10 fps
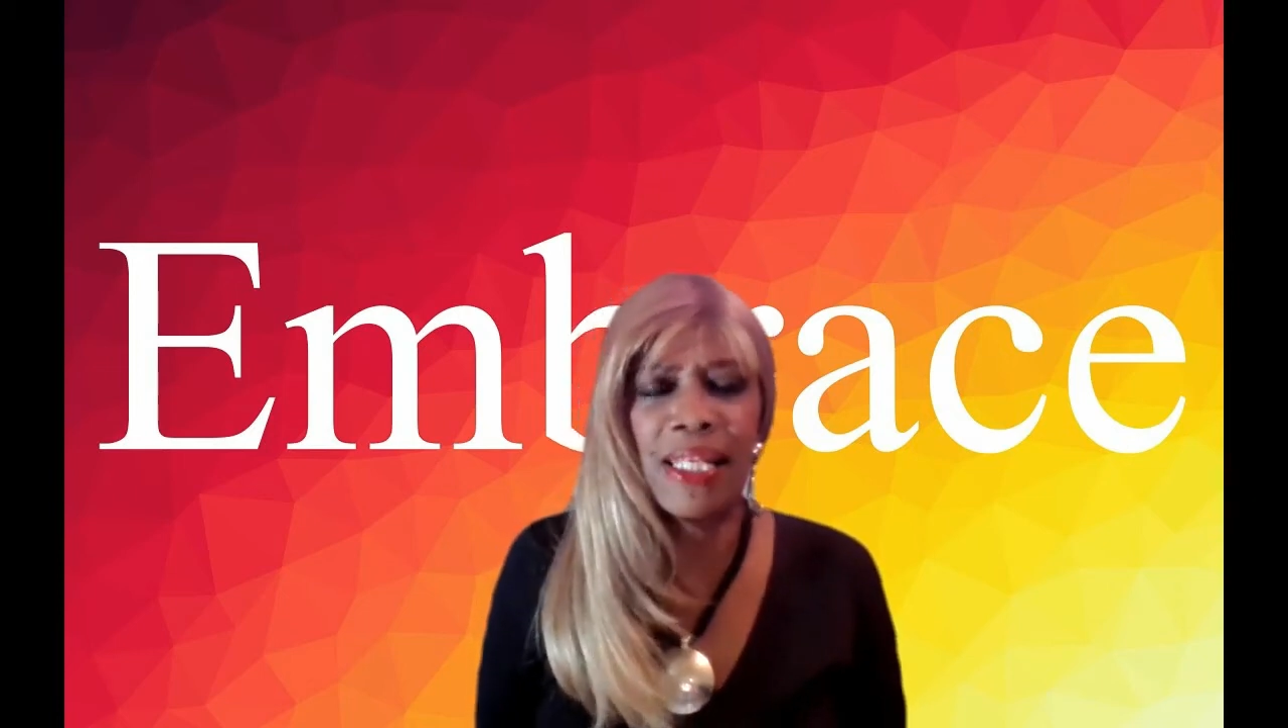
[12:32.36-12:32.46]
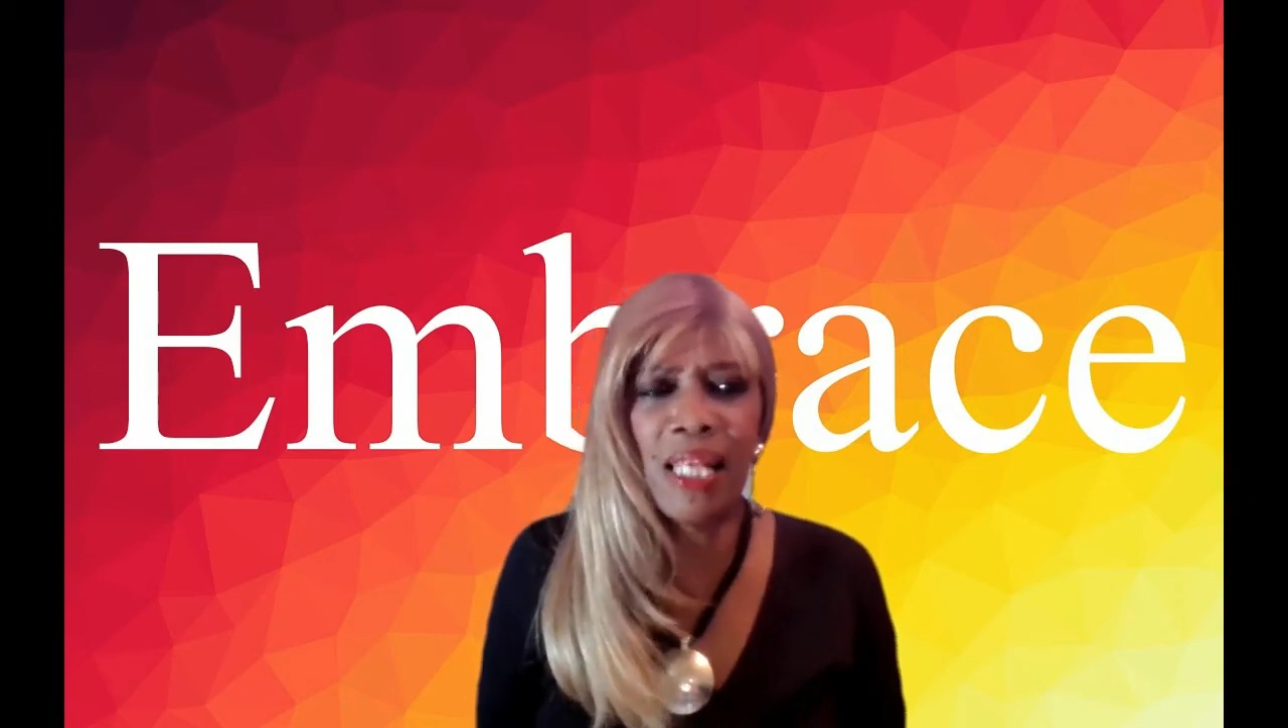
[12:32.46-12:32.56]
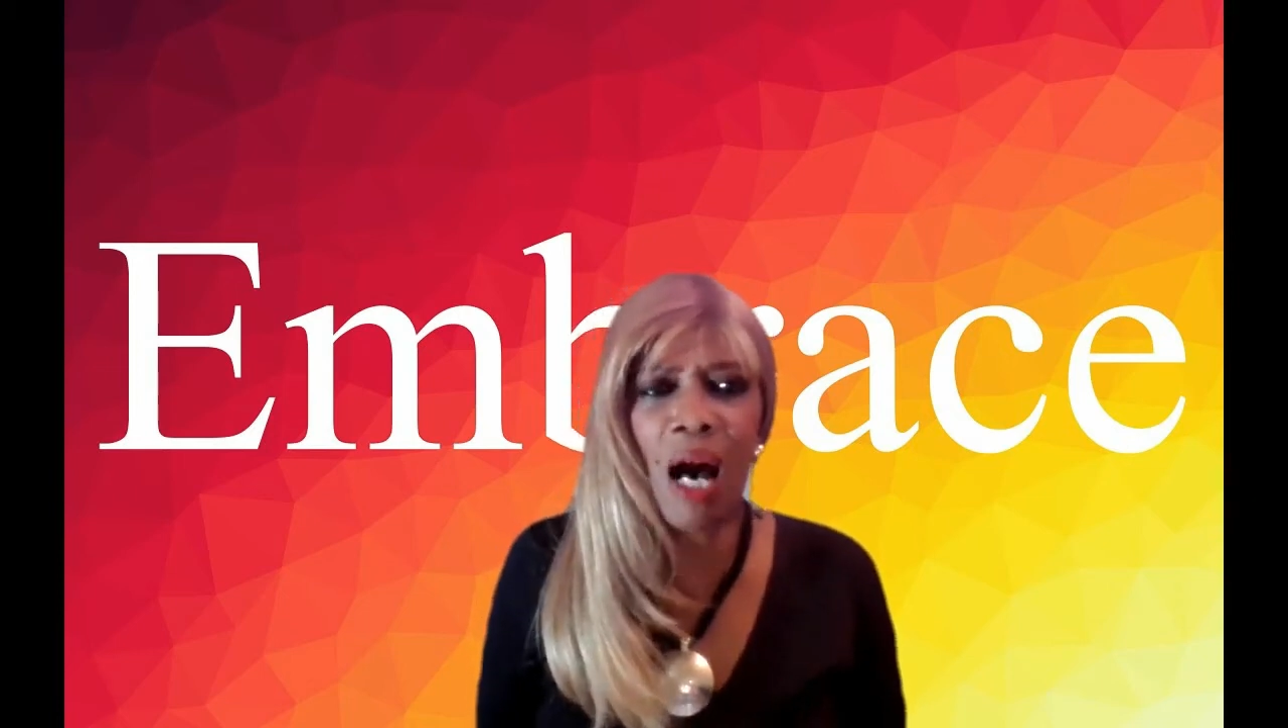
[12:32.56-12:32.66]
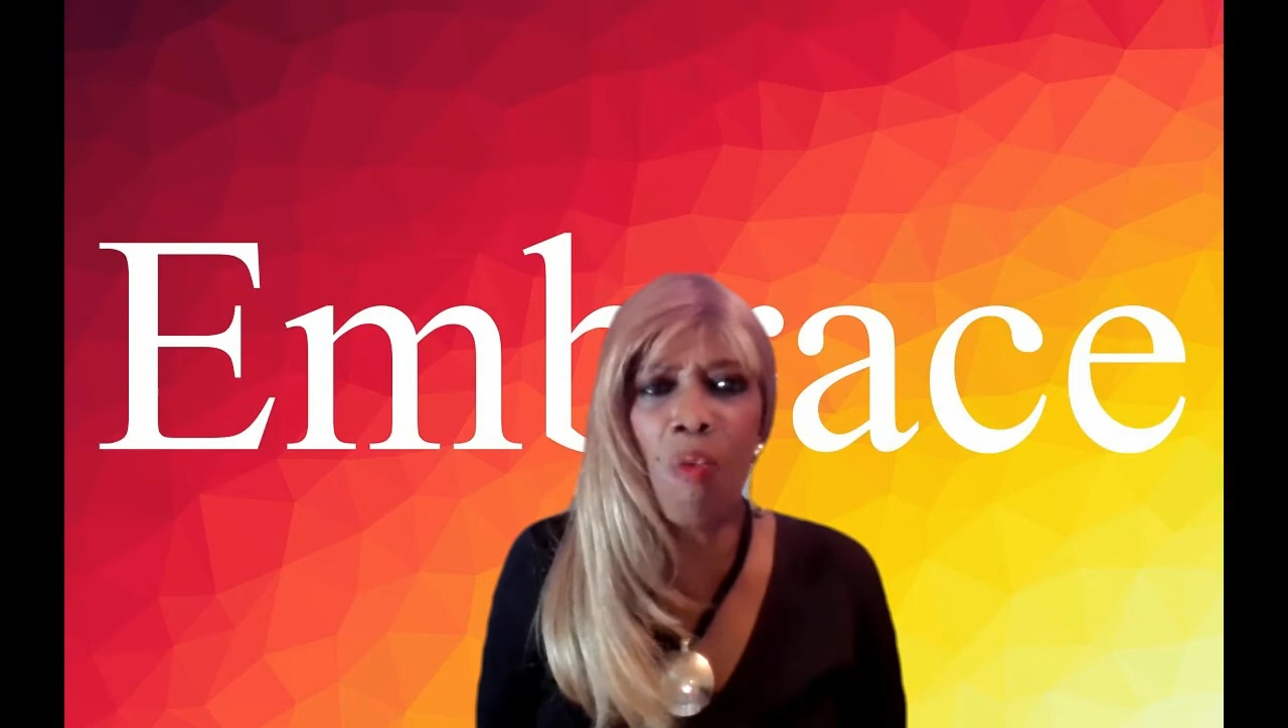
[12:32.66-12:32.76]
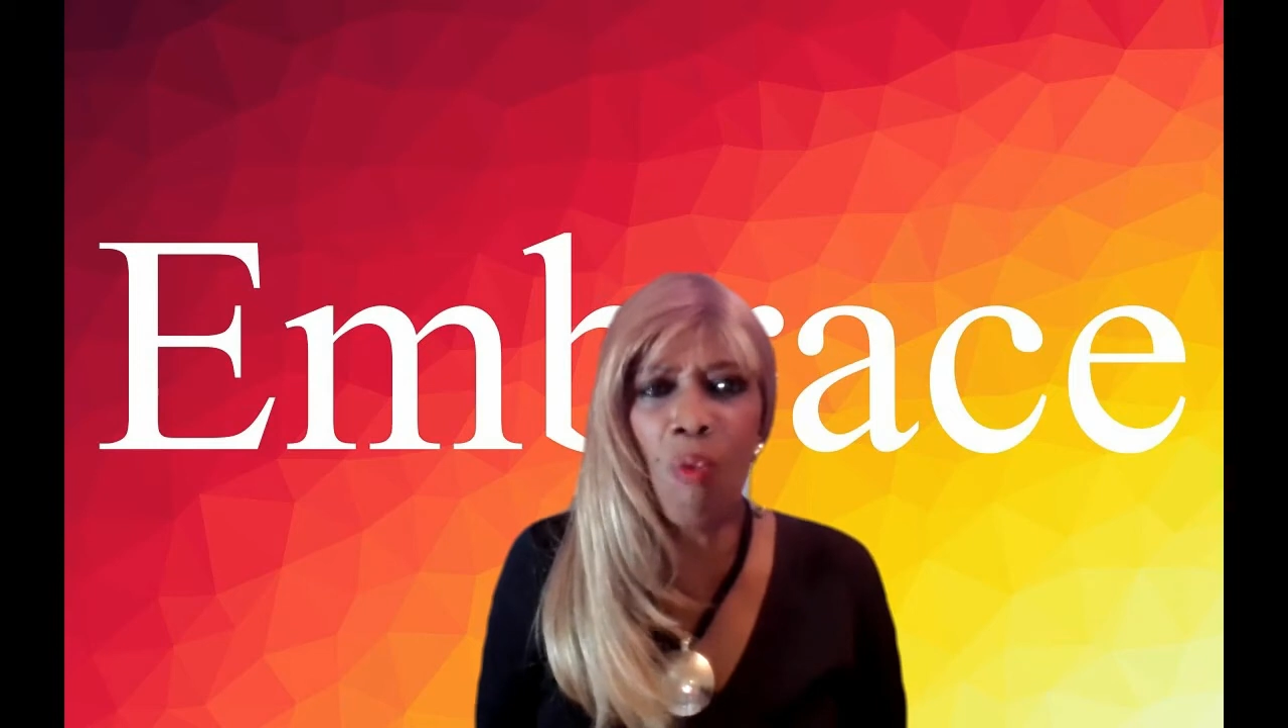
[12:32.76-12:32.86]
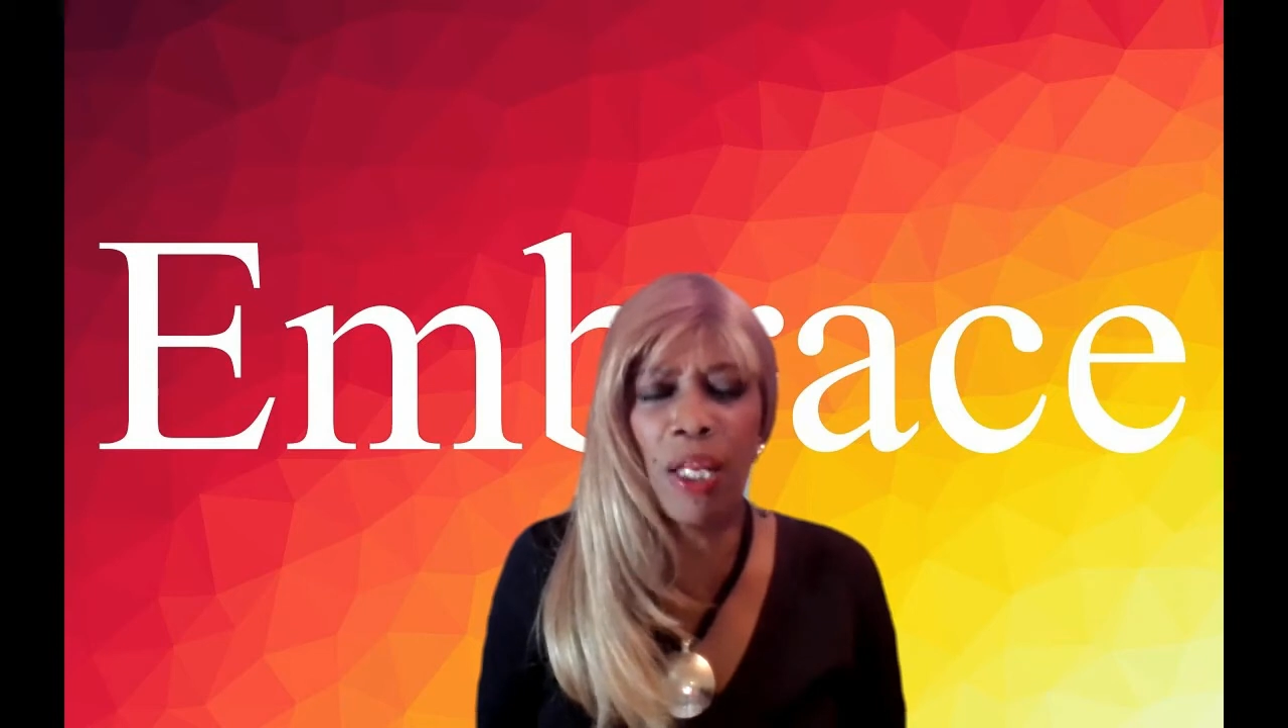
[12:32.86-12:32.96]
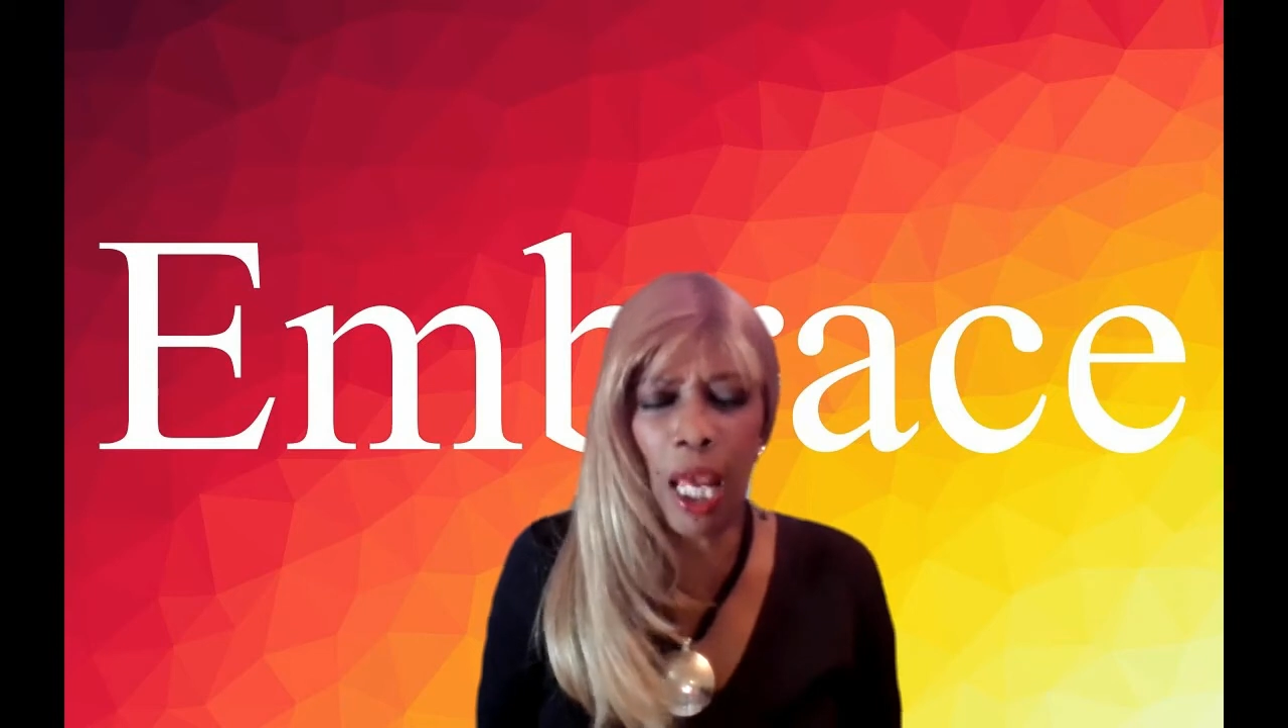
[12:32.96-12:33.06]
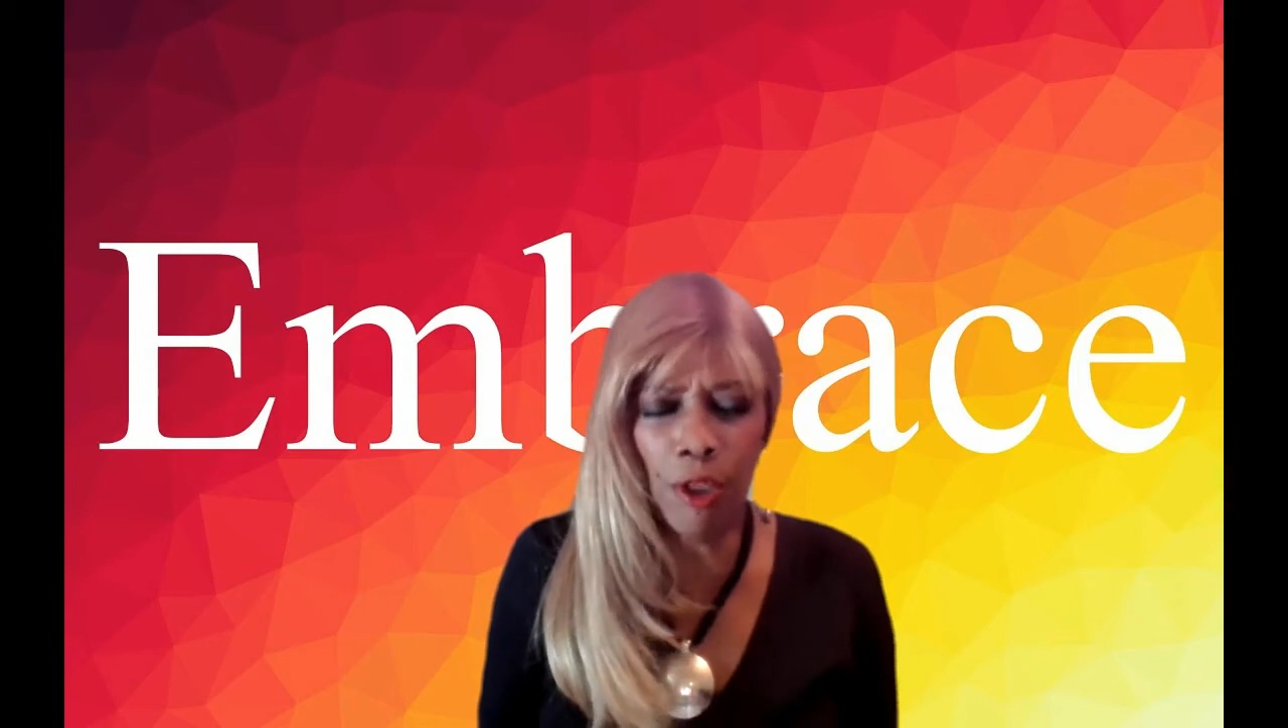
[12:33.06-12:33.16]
Someone,